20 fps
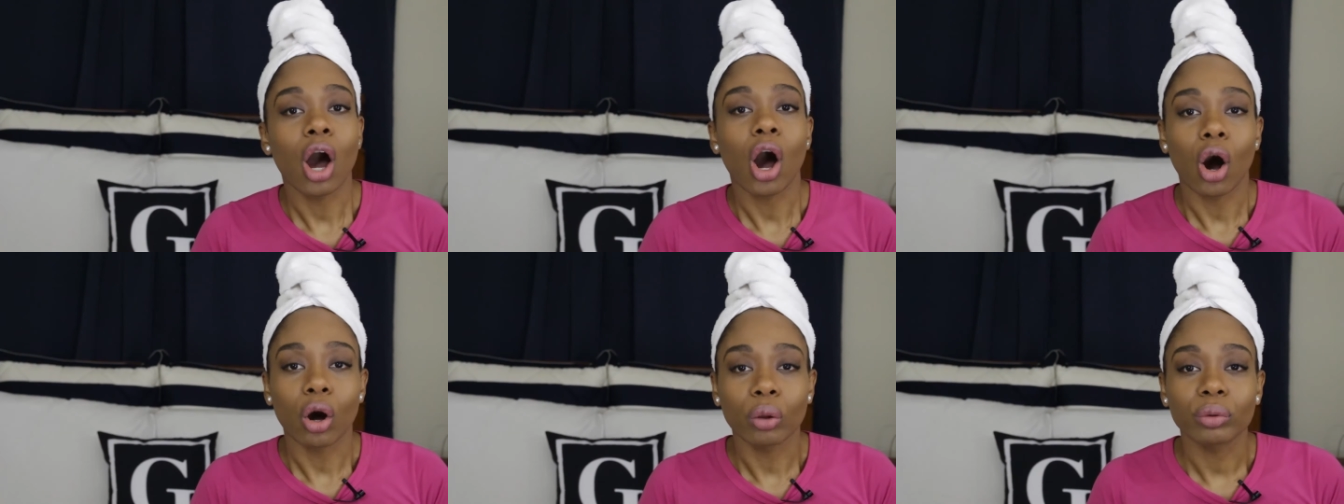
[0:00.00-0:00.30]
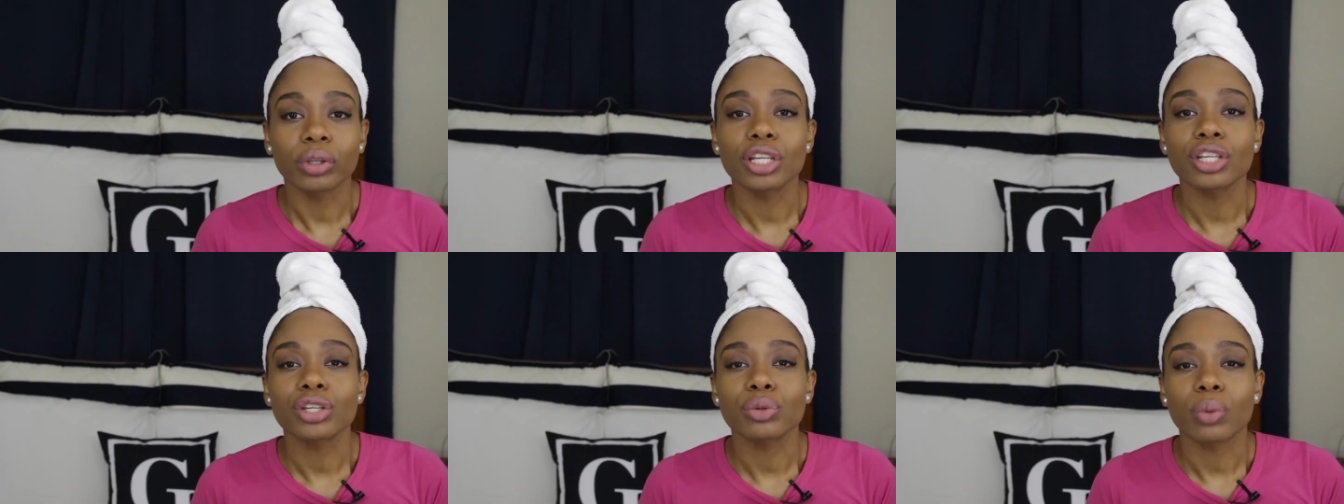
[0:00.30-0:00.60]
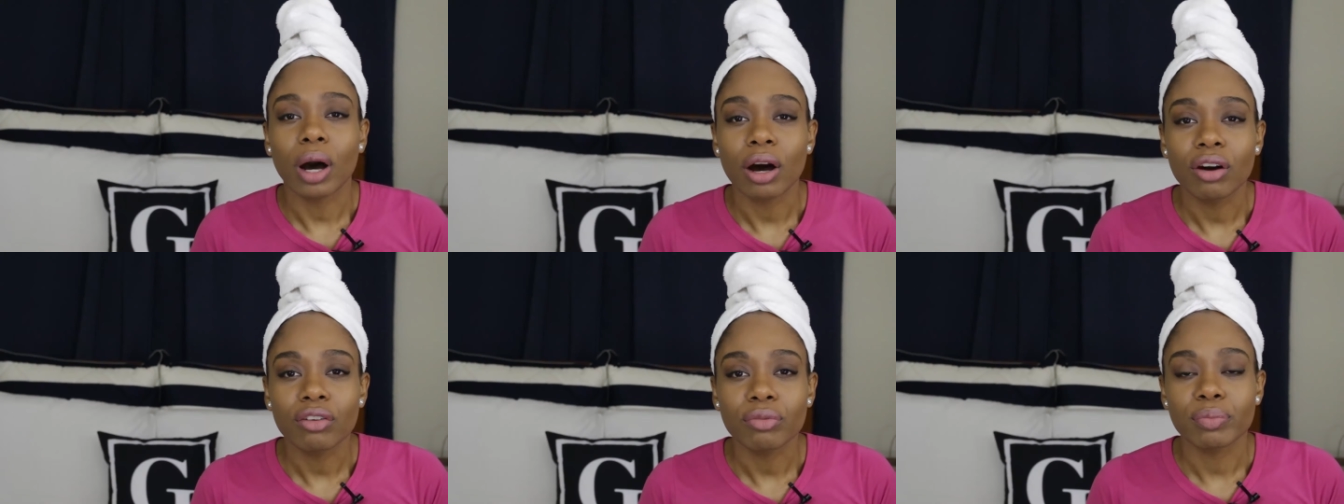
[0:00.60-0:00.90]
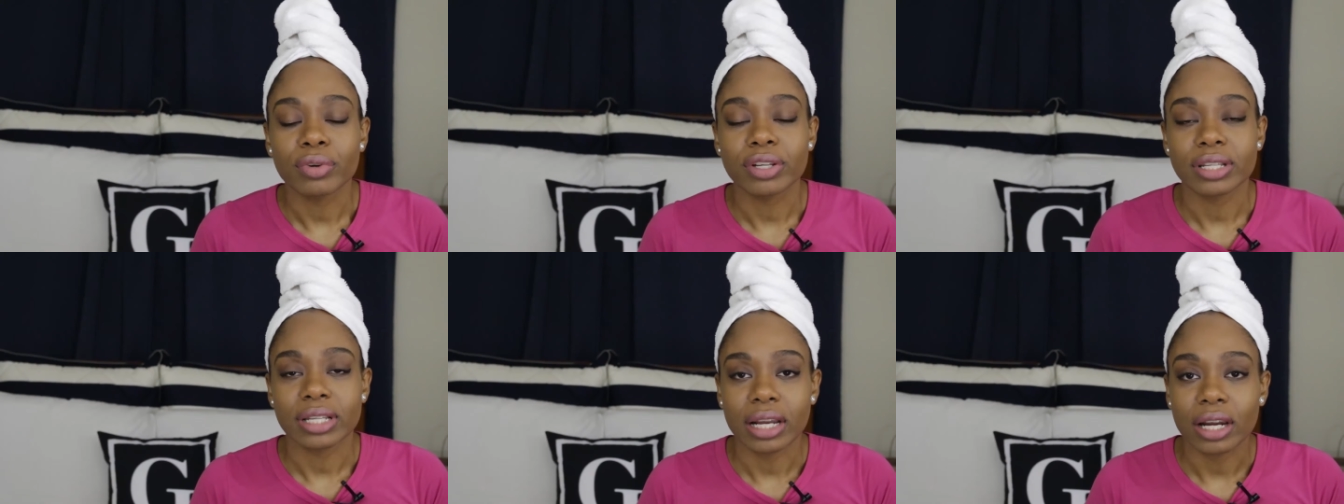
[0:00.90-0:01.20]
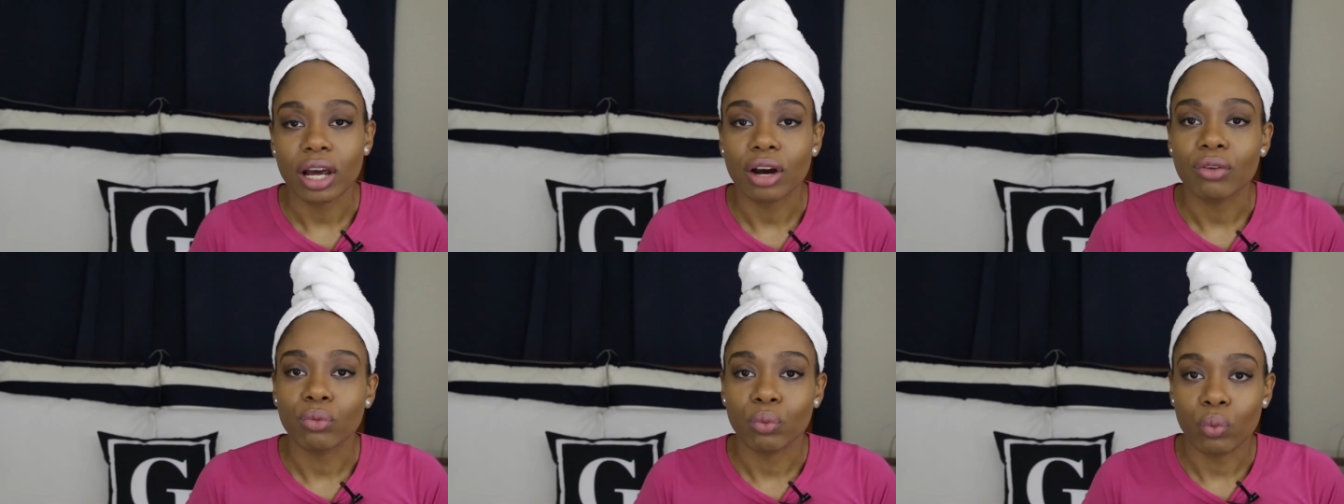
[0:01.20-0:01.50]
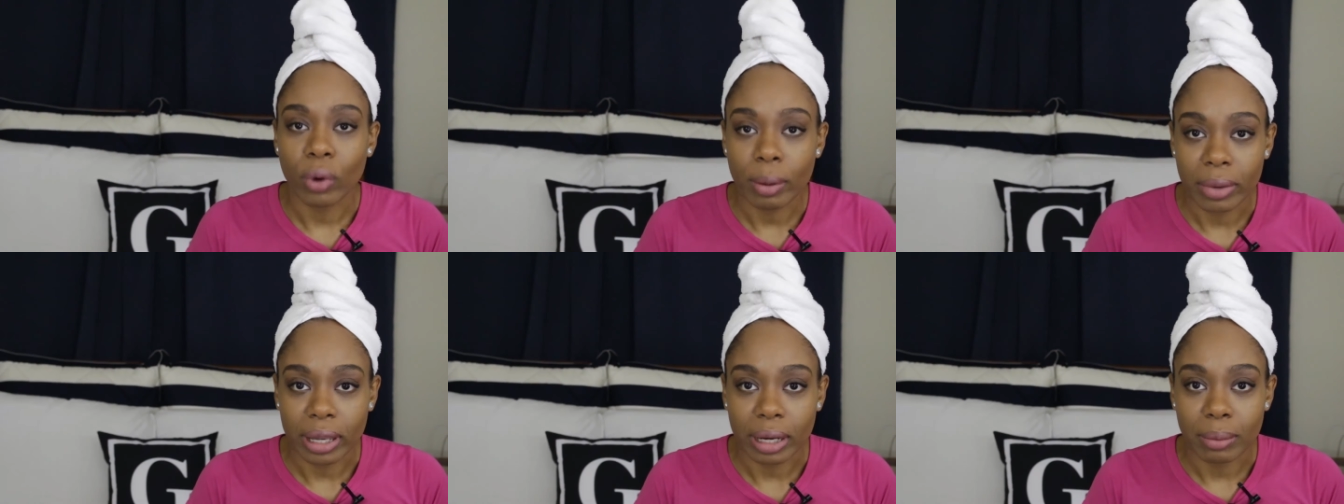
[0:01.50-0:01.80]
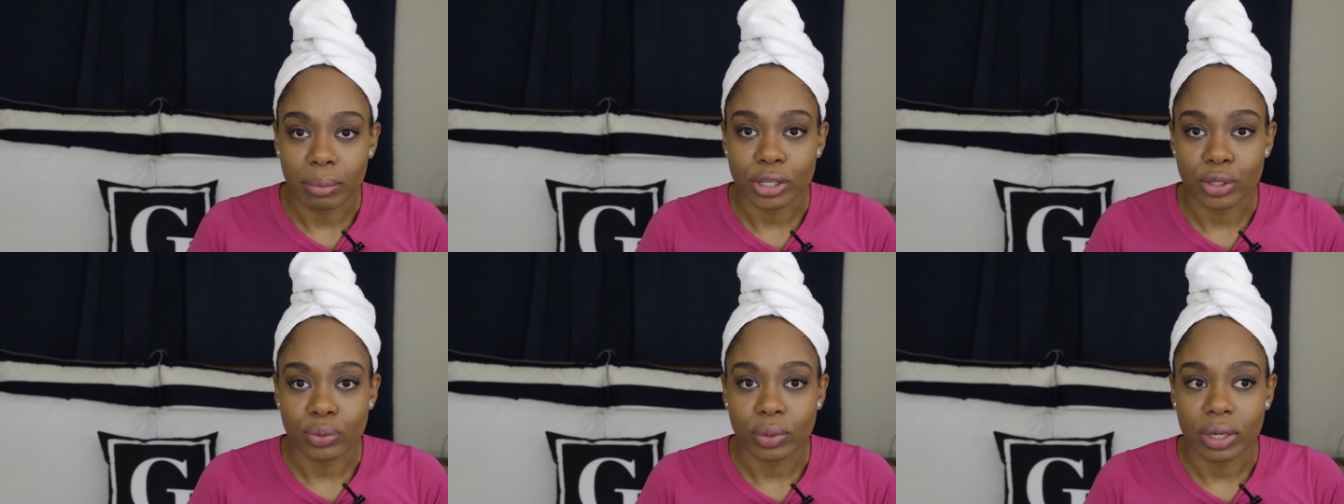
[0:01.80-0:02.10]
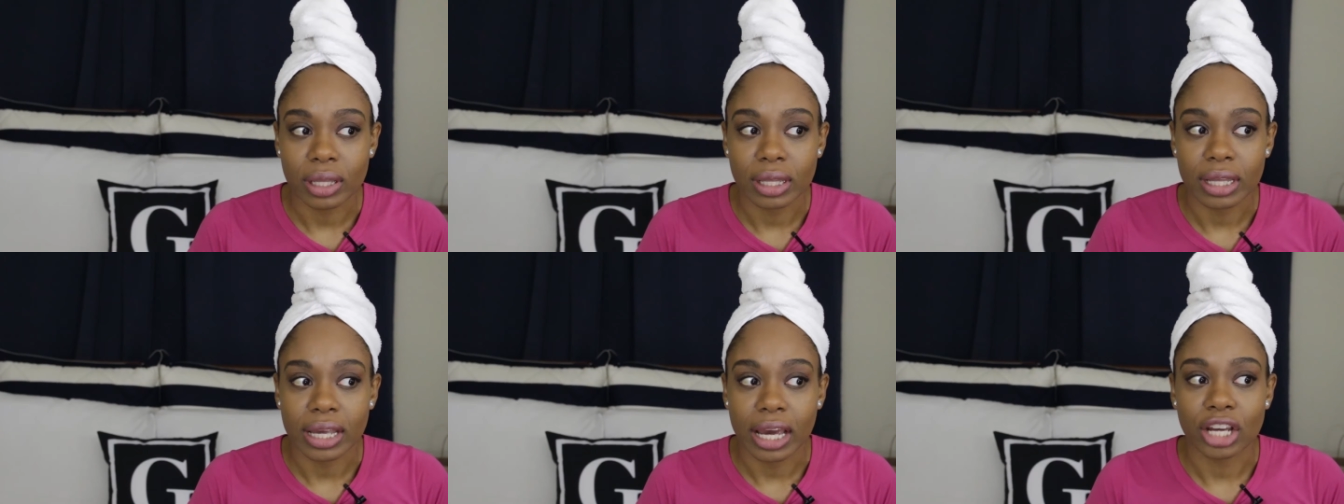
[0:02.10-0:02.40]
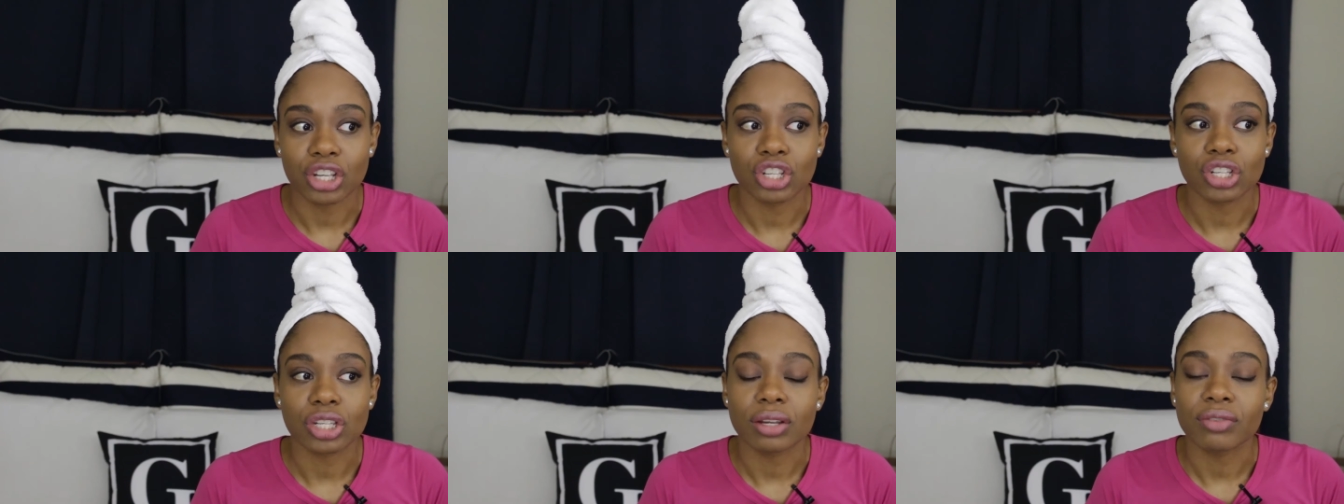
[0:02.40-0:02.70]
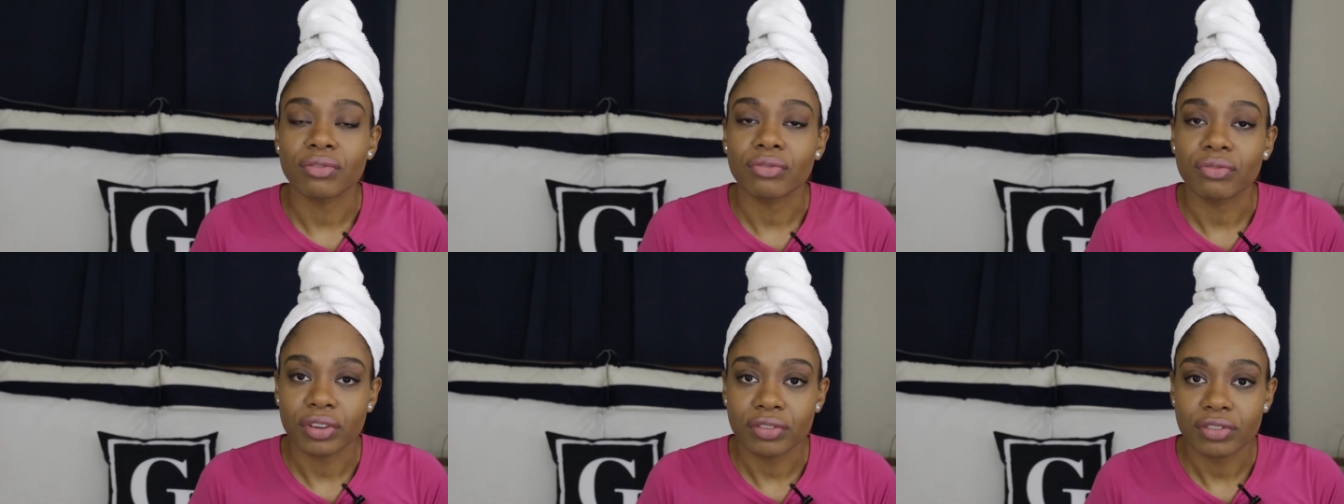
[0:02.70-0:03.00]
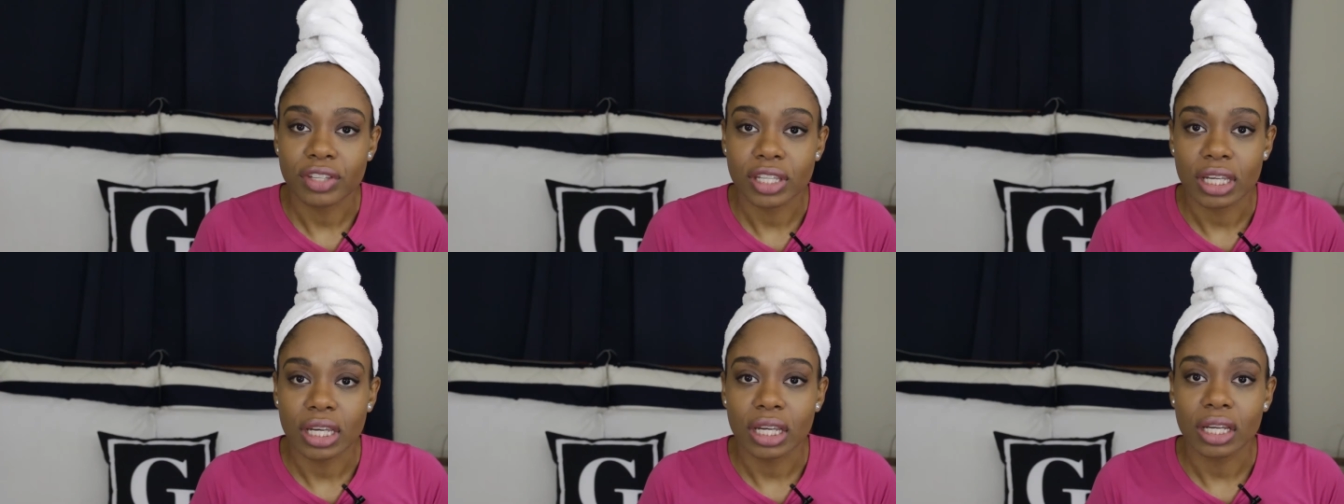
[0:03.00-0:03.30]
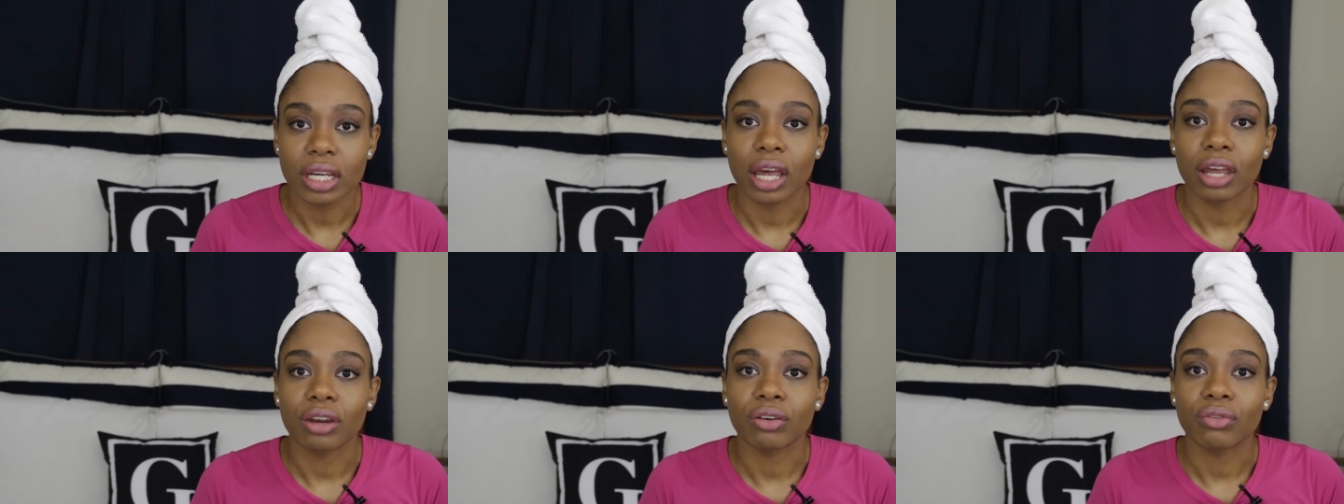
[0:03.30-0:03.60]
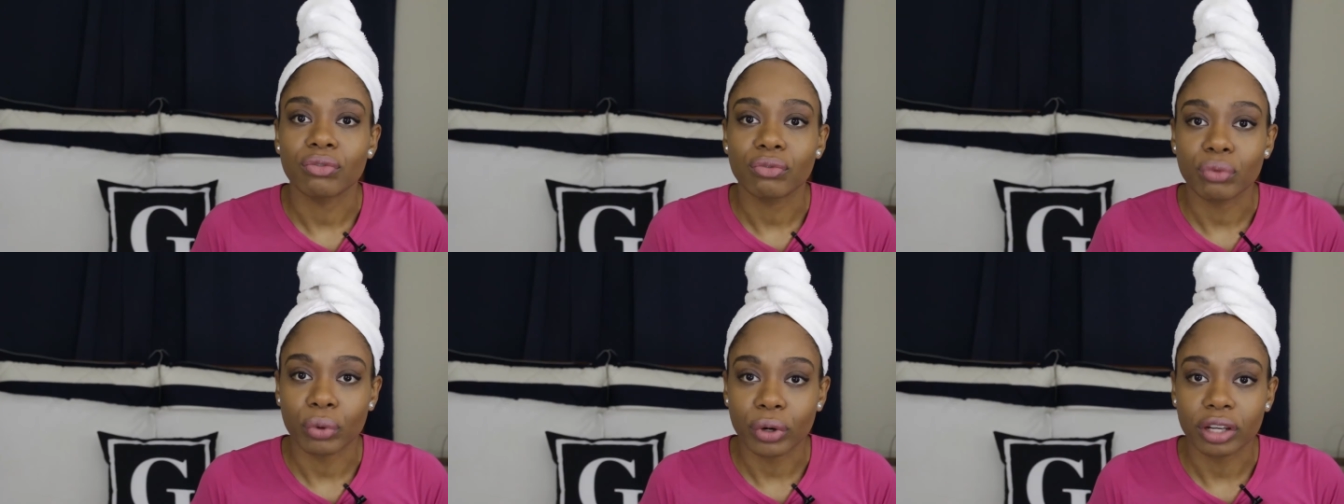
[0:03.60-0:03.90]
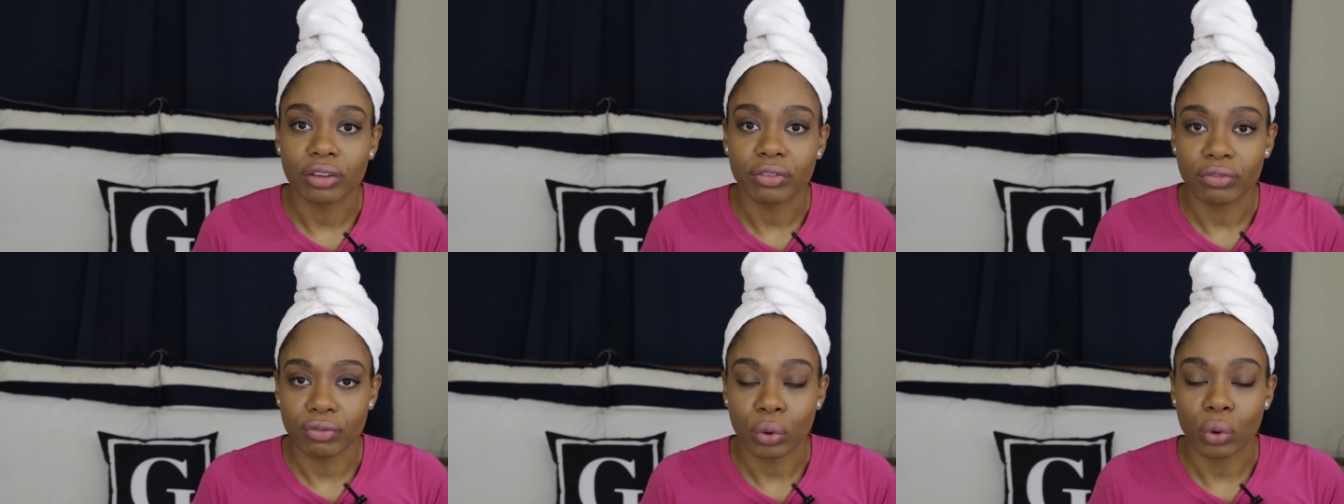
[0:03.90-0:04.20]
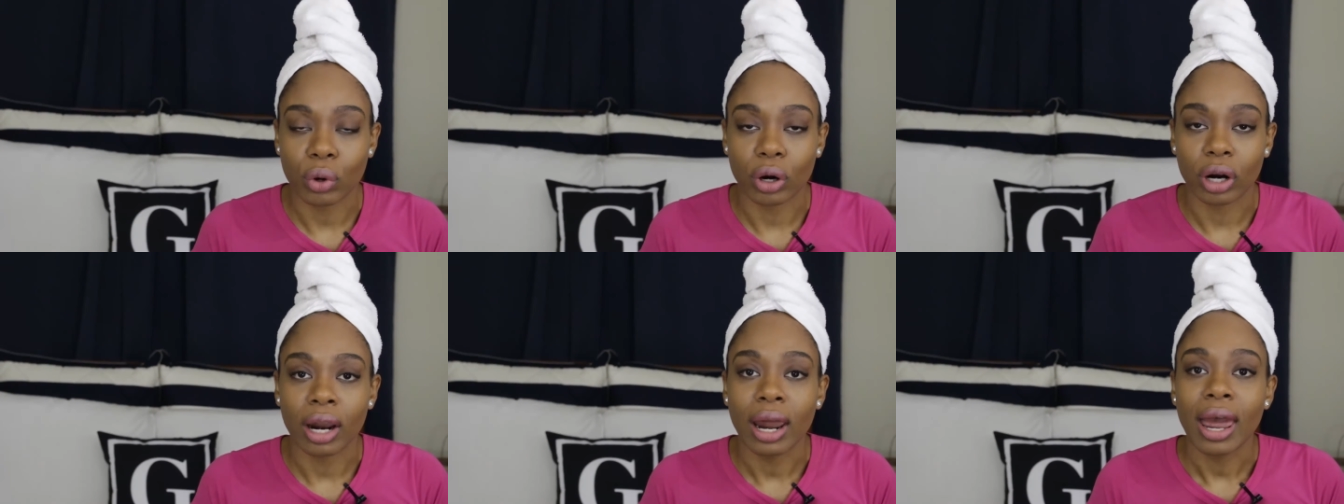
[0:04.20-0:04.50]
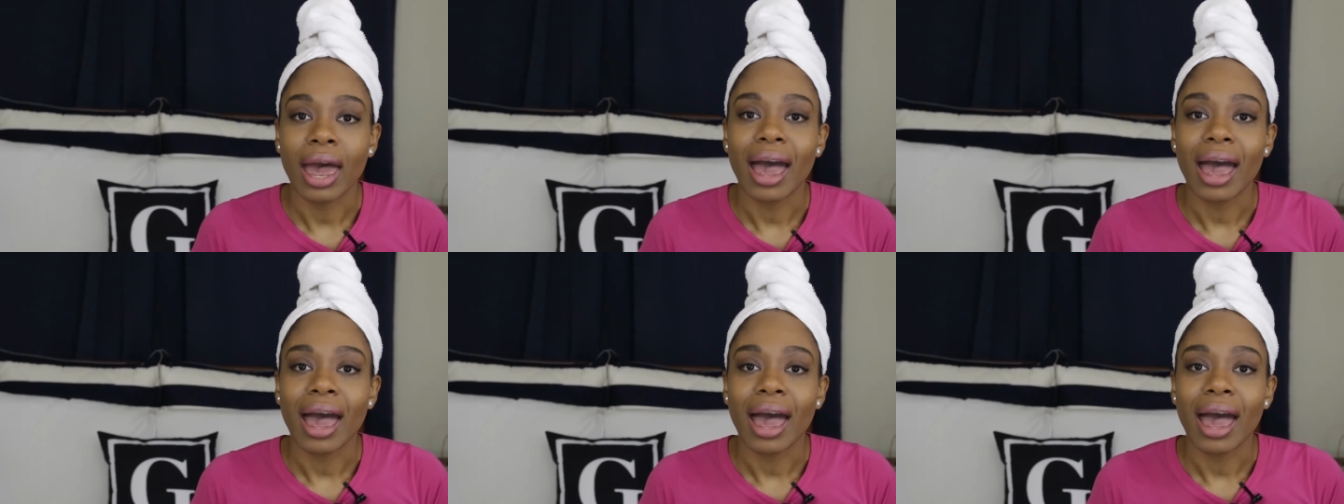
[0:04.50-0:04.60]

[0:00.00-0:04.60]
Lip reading: only 12% of women between the ages of 15 and 44